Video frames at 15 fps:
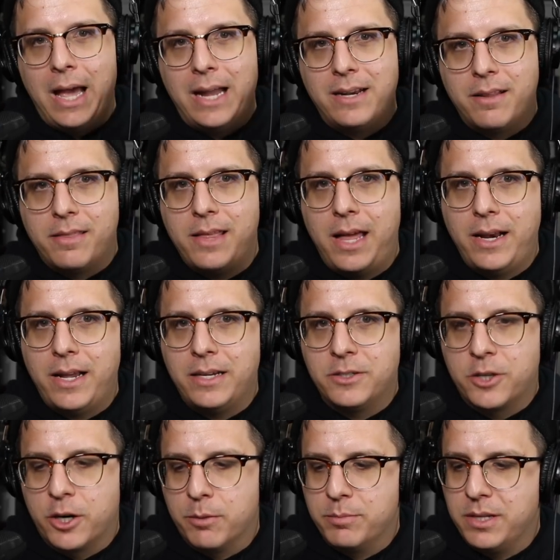And then in
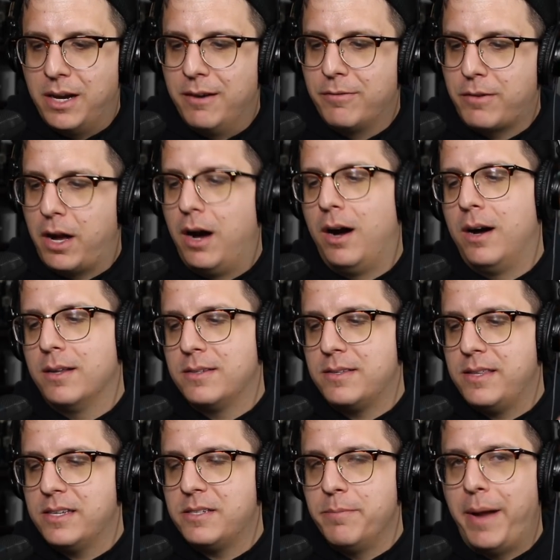terms of
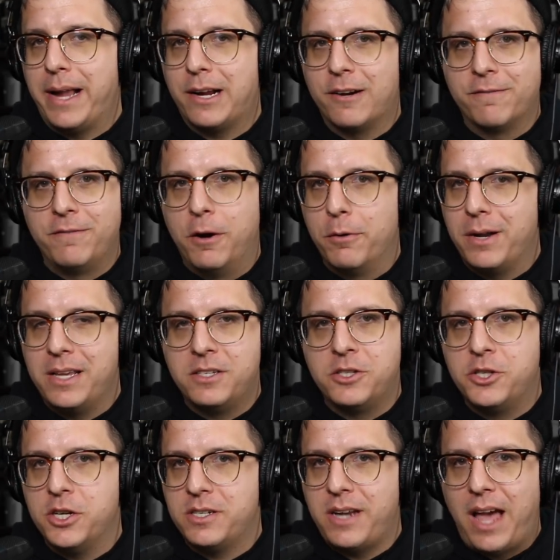cons, this microphone is
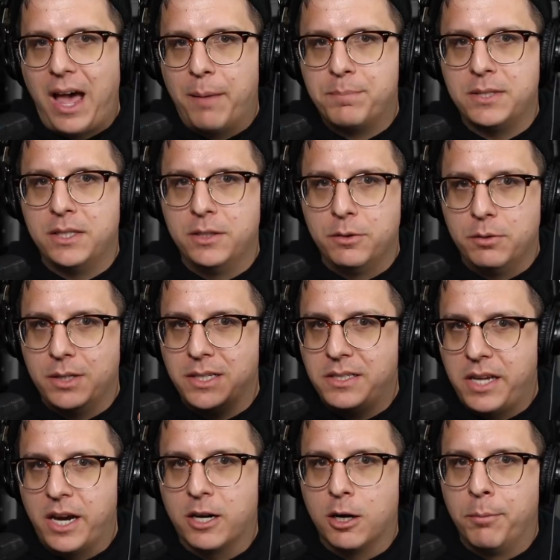just absolutely
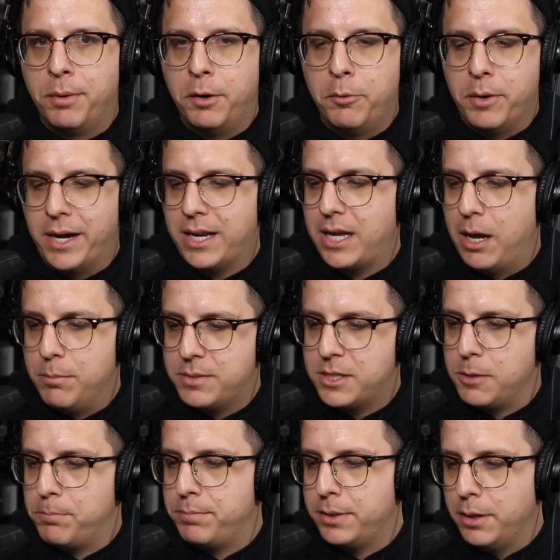terrible when it comes
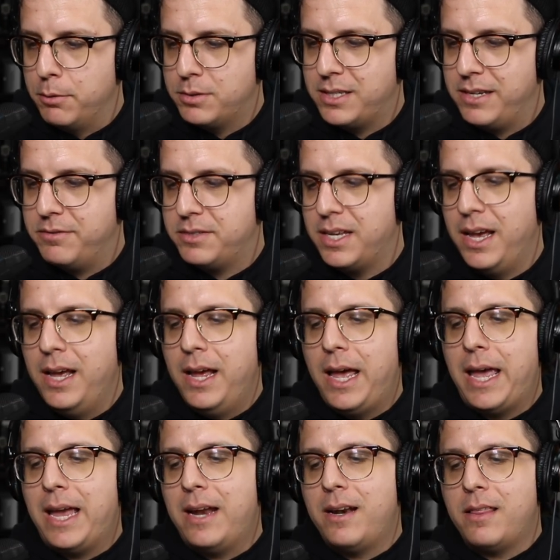to plosives,
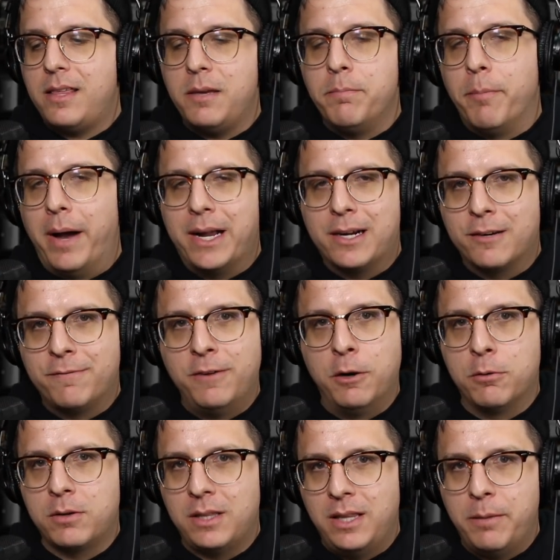and the
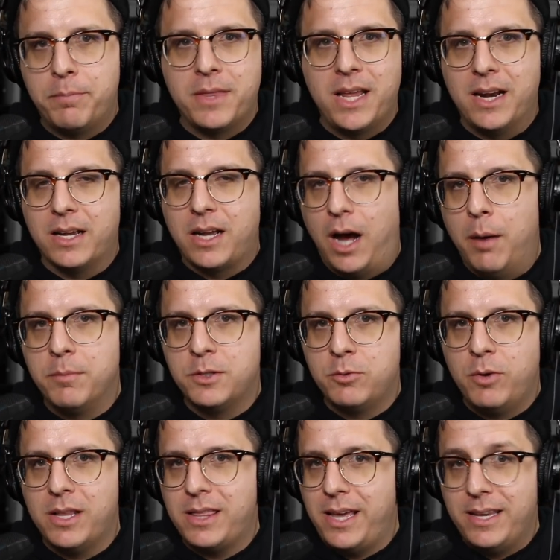microphone clip that it comes
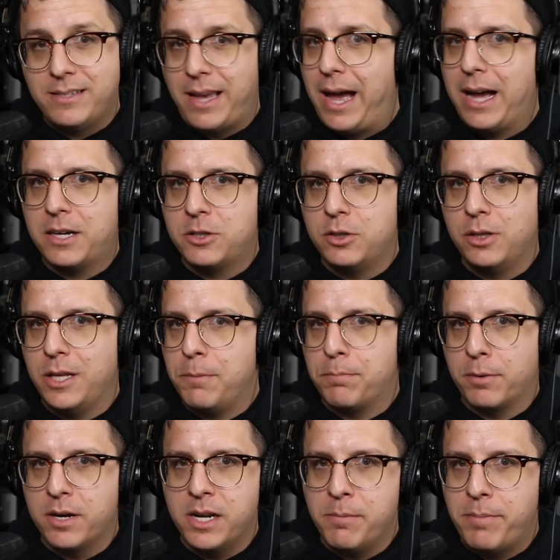with is actually
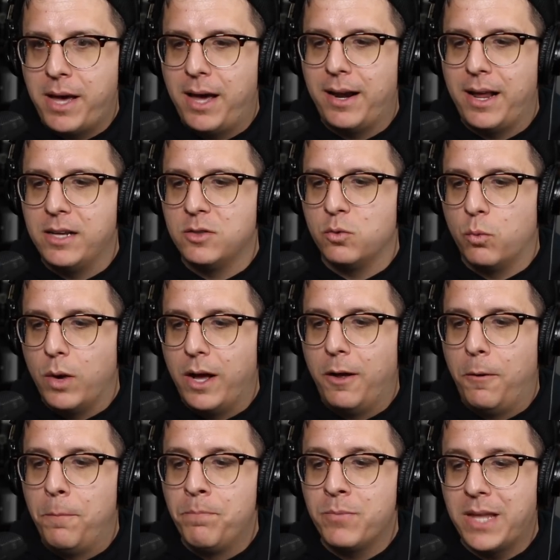pretty bad as well.